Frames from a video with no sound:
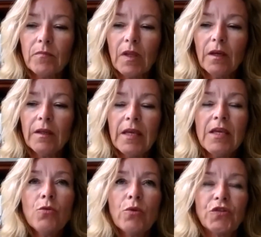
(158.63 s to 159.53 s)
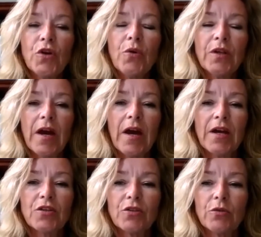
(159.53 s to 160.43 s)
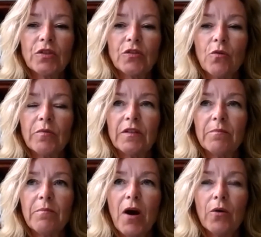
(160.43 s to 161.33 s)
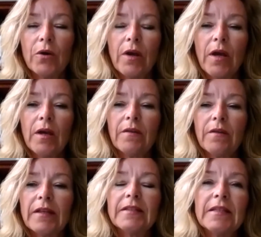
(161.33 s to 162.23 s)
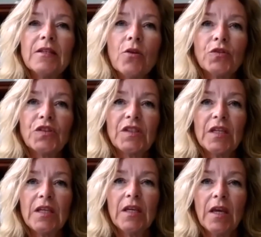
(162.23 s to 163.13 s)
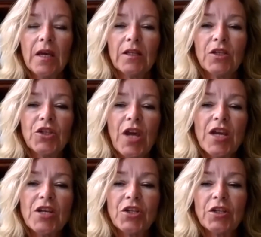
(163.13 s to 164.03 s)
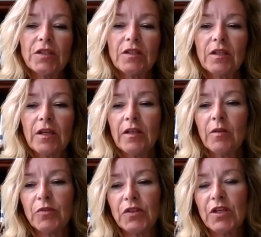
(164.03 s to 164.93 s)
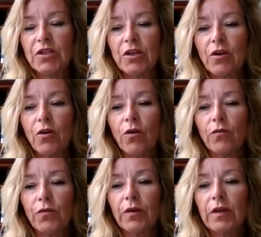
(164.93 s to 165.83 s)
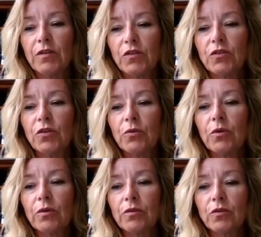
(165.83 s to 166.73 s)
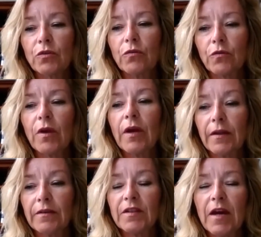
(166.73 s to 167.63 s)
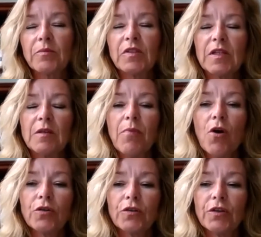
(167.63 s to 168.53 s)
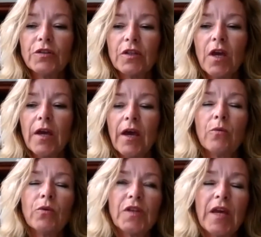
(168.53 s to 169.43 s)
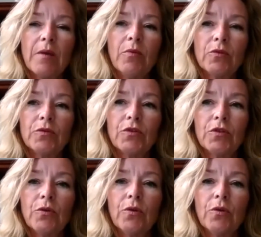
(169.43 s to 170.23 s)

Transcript: the EU was so attached to its normative power that it did not see the changes in the position of its two sort of, at the time, still partners, and was able to